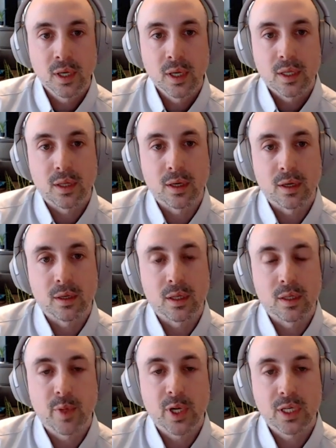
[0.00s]

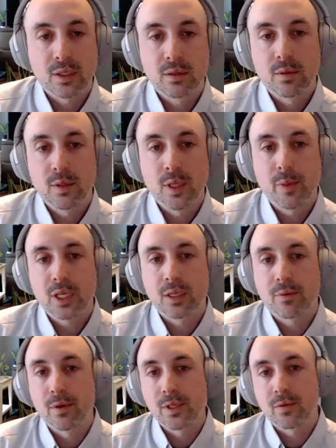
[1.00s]
The big
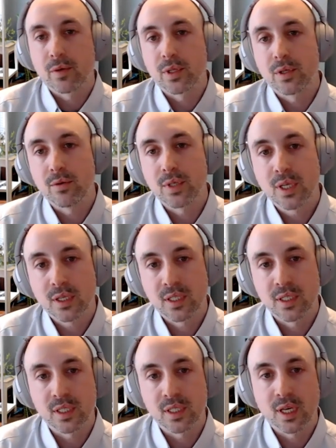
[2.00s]
difference with 2.6
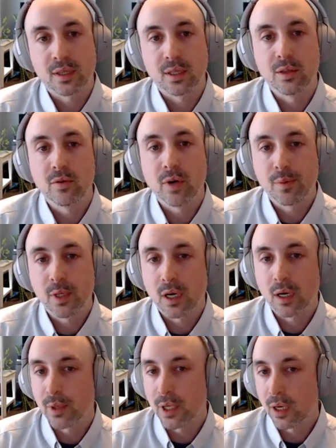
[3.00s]
is that the new
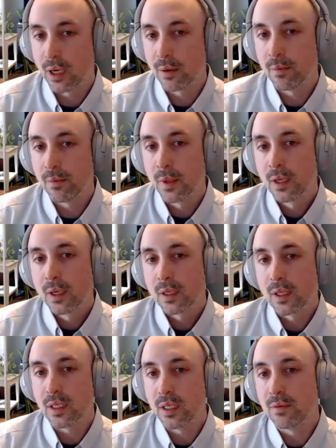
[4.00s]
API became
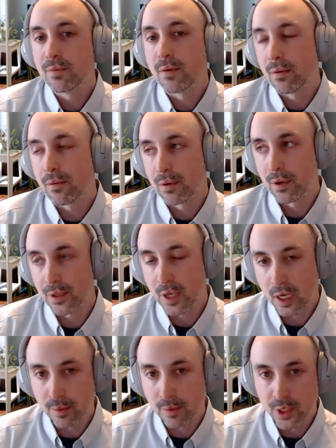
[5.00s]
the default for
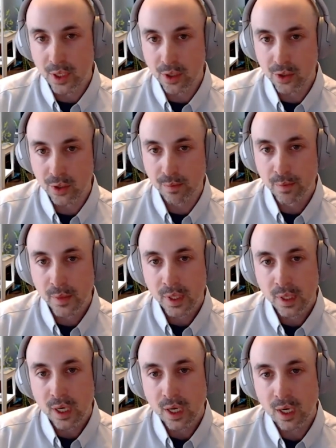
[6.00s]
documentation
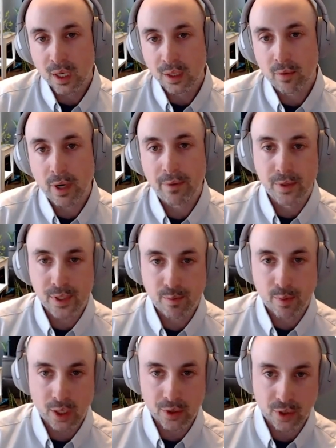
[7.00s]
and reference
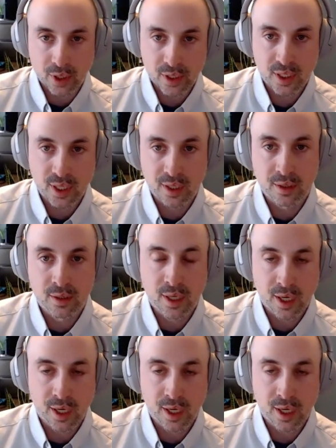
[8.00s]
projects, and